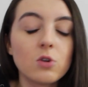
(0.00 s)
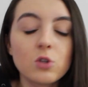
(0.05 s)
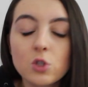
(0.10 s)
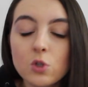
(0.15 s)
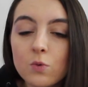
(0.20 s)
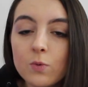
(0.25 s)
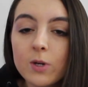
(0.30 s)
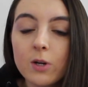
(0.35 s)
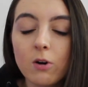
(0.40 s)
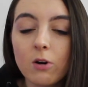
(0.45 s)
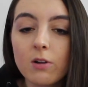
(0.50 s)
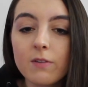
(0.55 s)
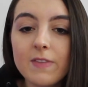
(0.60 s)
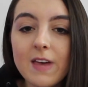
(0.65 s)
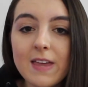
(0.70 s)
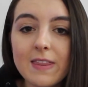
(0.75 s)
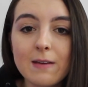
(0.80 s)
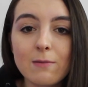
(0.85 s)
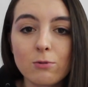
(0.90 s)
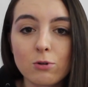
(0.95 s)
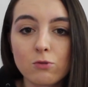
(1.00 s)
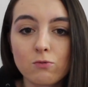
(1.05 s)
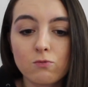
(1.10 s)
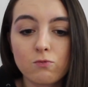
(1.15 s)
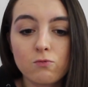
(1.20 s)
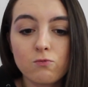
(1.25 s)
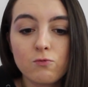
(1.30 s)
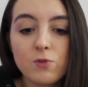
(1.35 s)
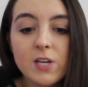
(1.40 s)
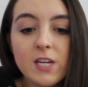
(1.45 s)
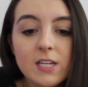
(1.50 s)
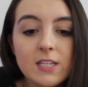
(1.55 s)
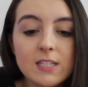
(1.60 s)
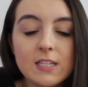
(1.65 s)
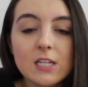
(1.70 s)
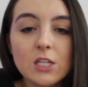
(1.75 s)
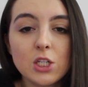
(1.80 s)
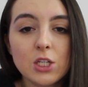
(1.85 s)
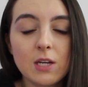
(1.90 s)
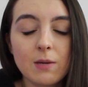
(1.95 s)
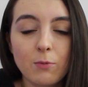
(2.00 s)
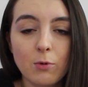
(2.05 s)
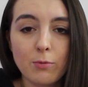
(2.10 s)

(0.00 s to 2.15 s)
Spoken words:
Doing all that, they were reteaching him,